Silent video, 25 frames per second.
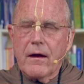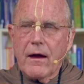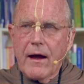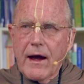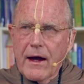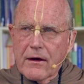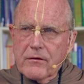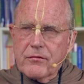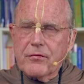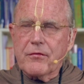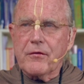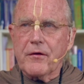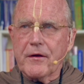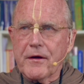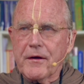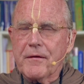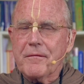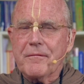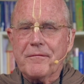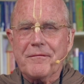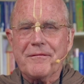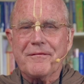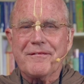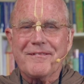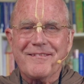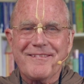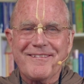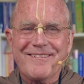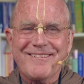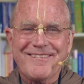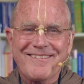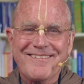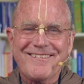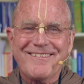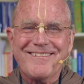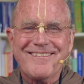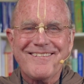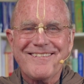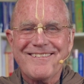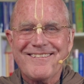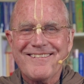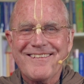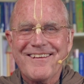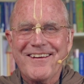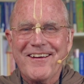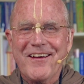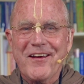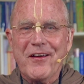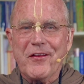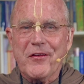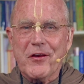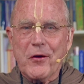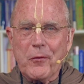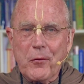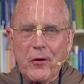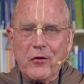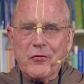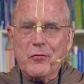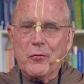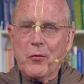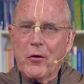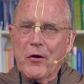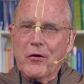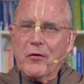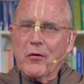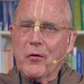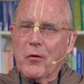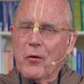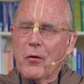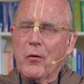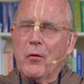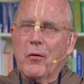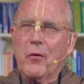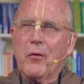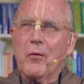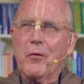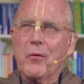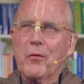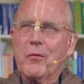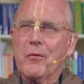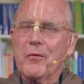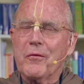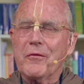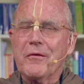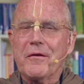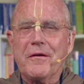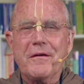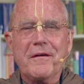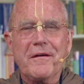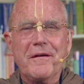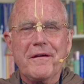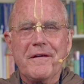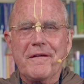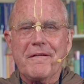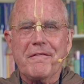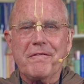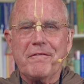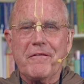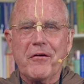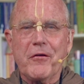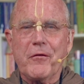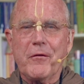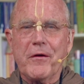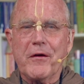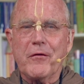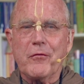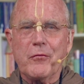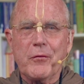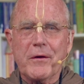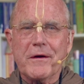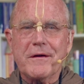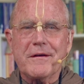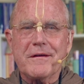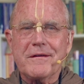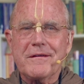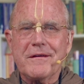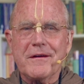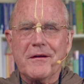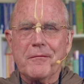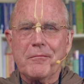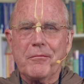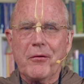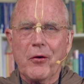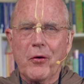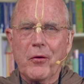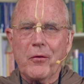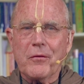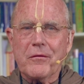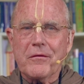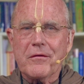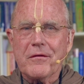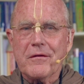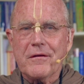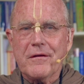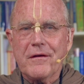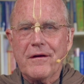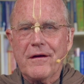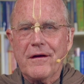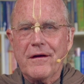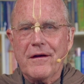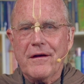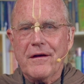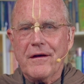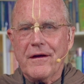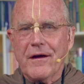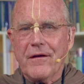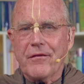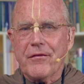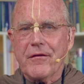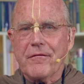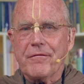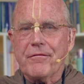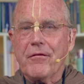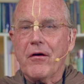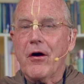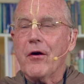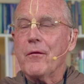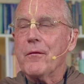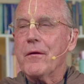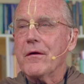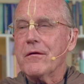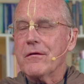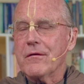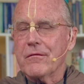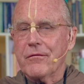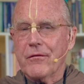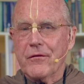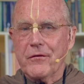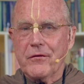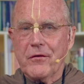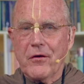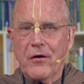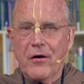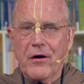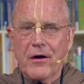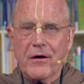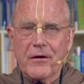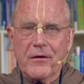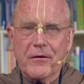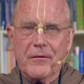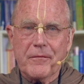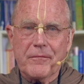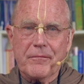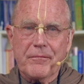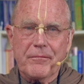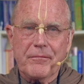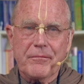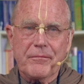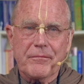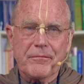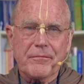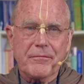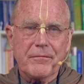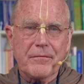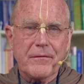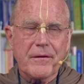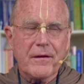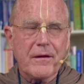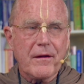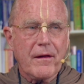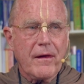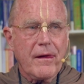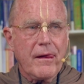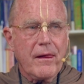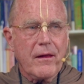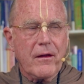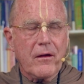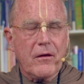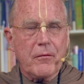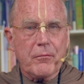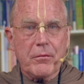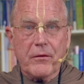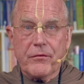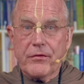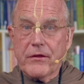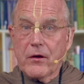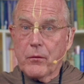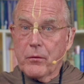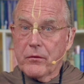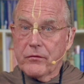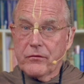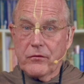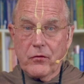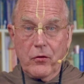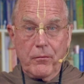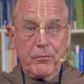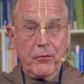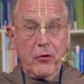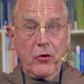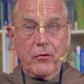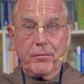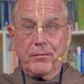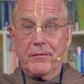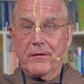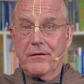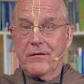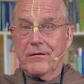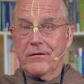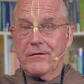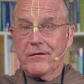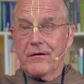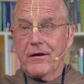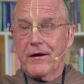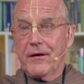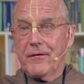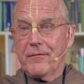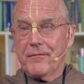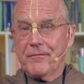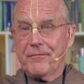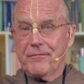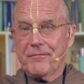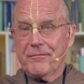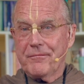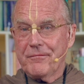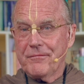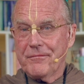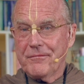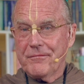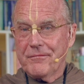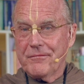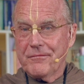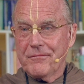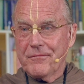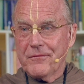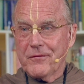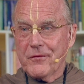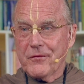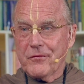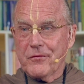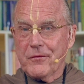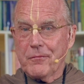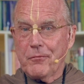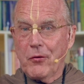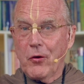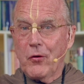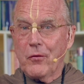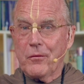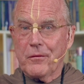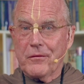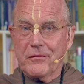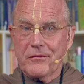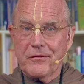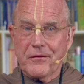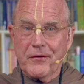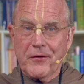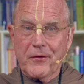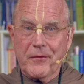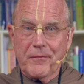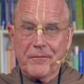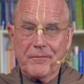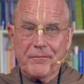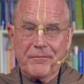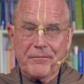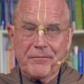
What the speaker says: Actually, there was one old, very rickety boat at the far end of the dock. But there was no boatman in sight. Just the boat was there.